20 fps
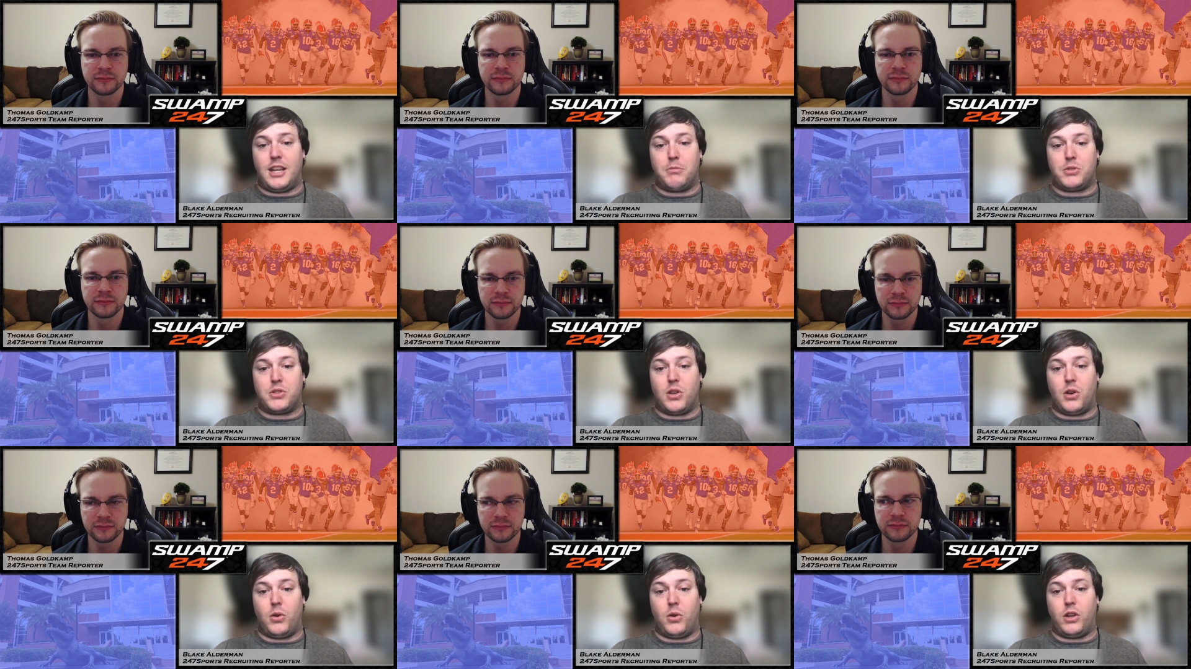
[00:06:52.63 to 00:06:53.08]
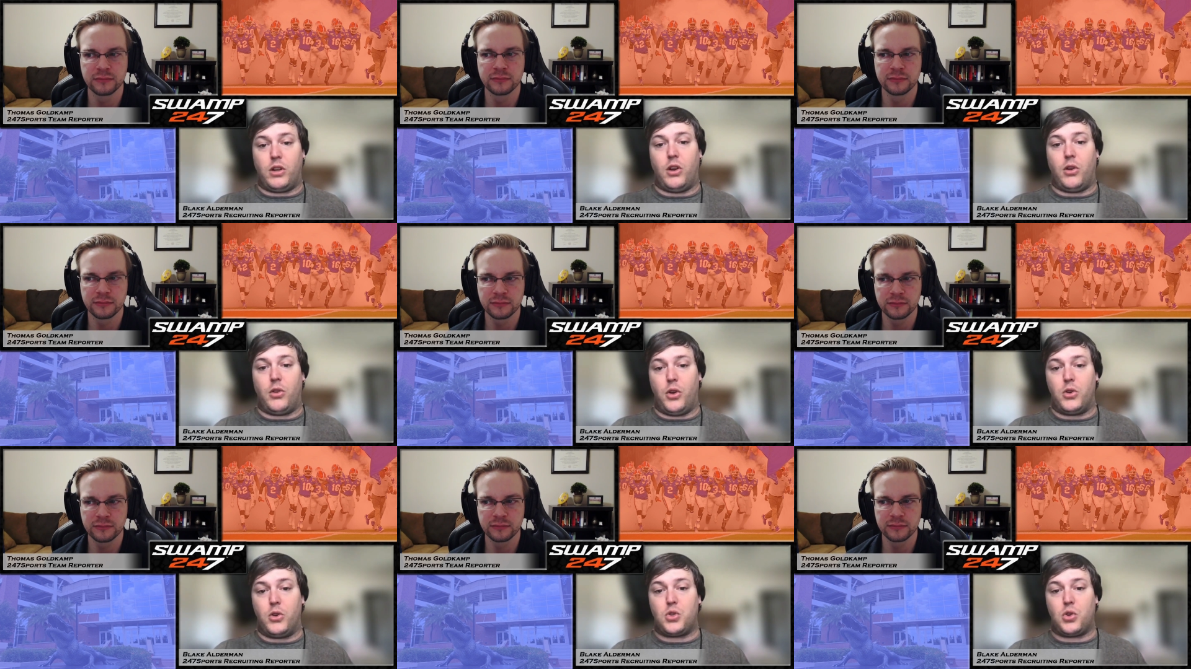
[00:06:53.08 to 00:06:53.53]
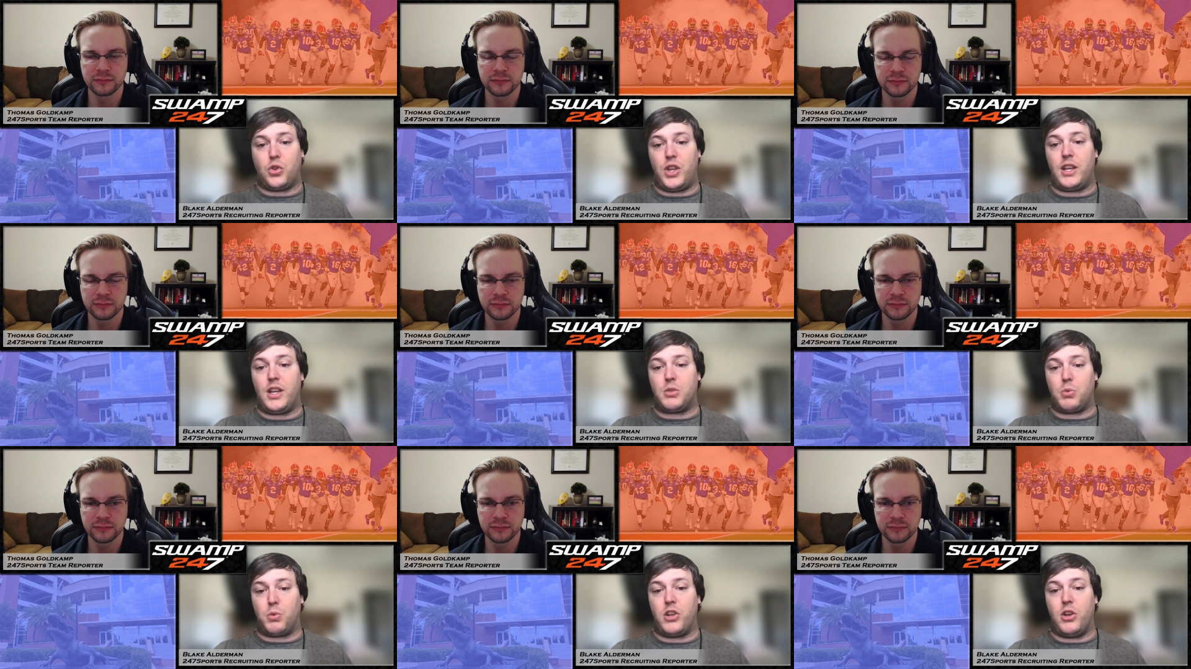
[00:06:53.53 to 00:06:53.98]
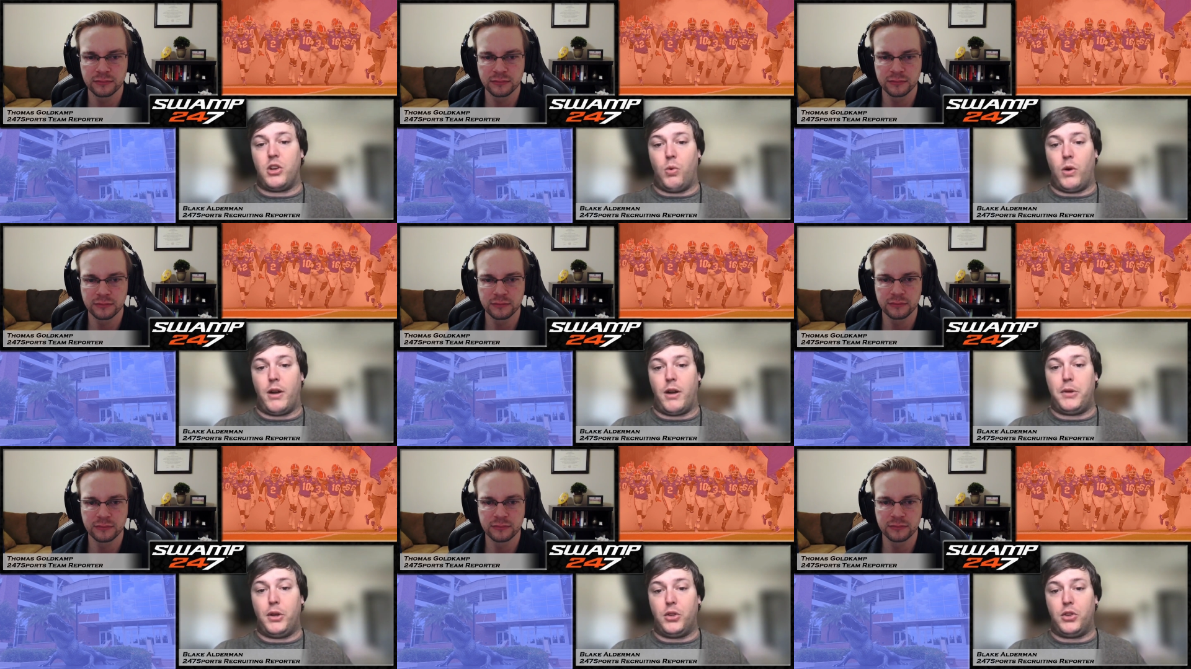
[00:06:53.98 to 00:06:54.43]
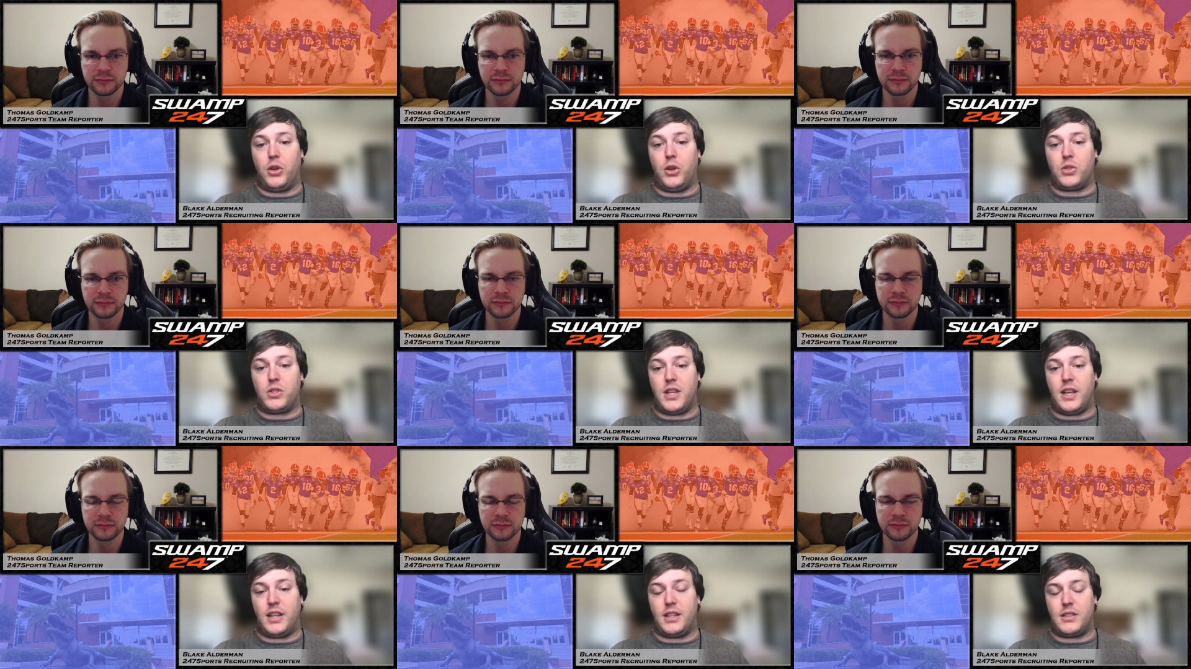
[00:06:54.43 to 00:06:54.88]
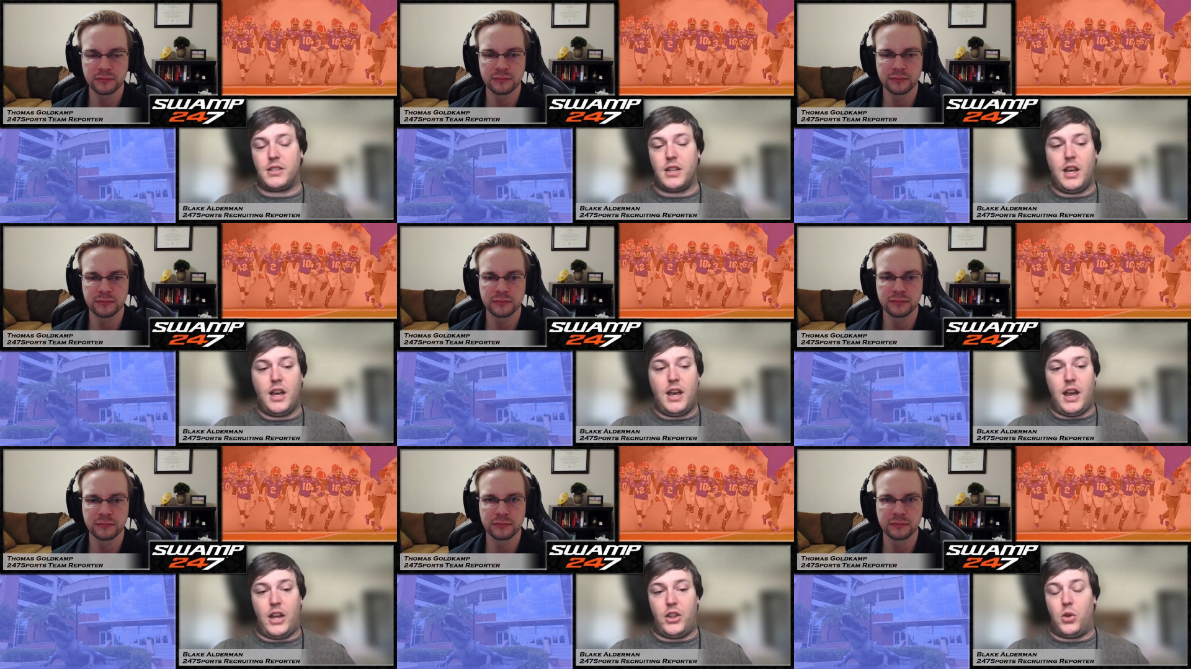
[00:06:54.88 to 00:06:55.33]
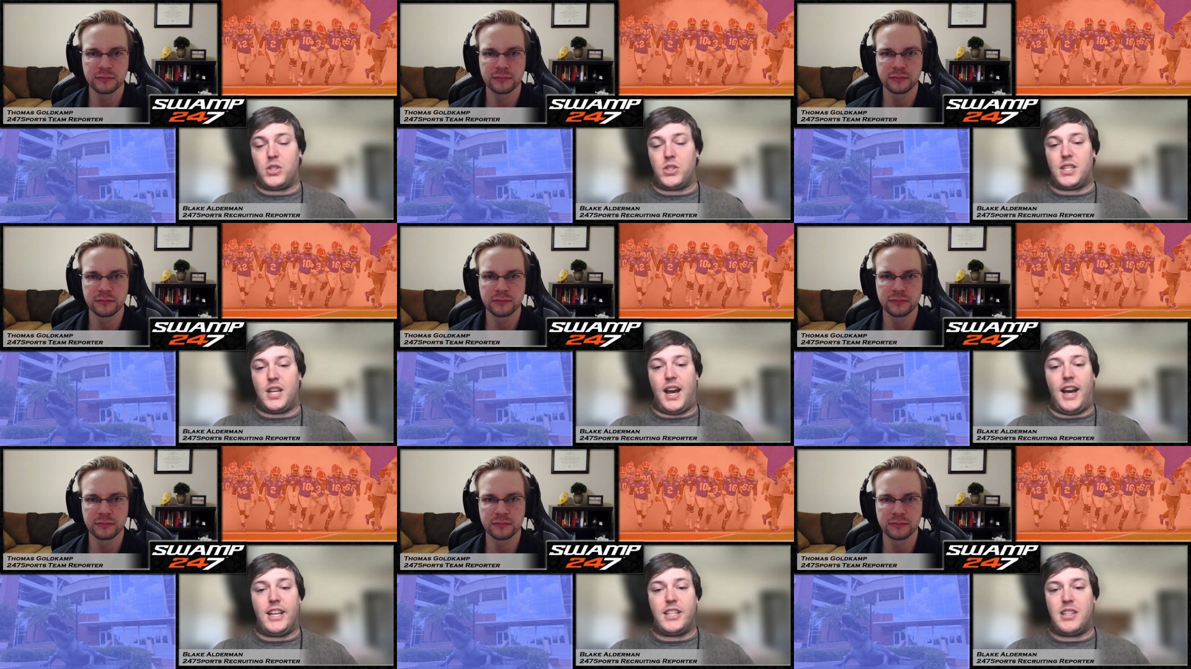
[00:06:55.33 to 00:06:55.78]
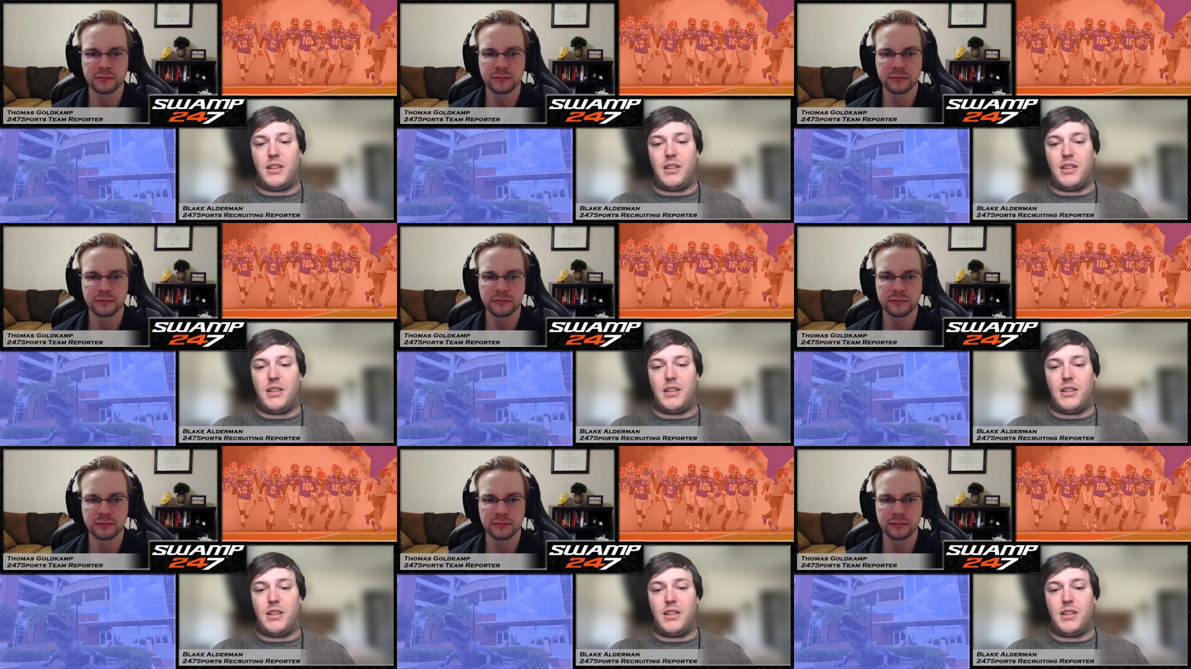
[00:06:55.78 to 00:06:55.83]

Speaker 1: So, those are things where you want to build those things and those ties.